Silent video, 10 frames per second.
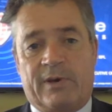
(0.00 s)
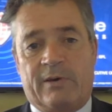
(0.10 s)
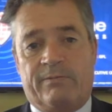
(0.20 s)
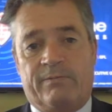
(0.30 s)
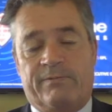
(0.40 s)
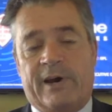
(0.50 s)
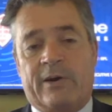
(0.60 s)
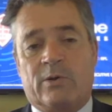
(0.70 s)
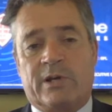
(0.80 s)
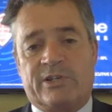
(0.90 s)
of
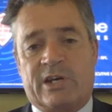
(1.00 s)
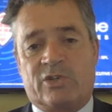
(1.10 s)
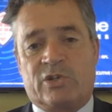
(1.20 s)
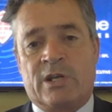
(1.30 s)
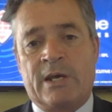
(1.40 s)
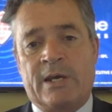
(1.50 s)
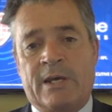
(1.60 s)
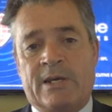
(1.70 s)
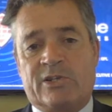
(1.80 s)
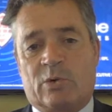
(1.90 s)
viral contagion.
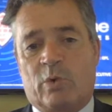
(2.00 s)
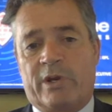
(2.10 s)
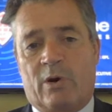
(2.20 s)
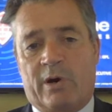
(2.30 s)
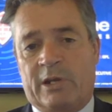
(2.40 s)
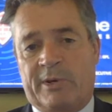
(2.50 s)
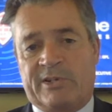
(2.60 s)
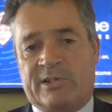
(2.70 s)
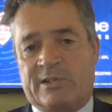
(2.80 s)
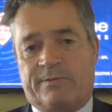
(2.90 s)
So we're not in the
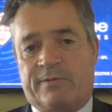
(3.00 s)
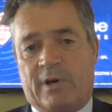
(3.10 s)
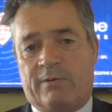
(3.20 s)
business of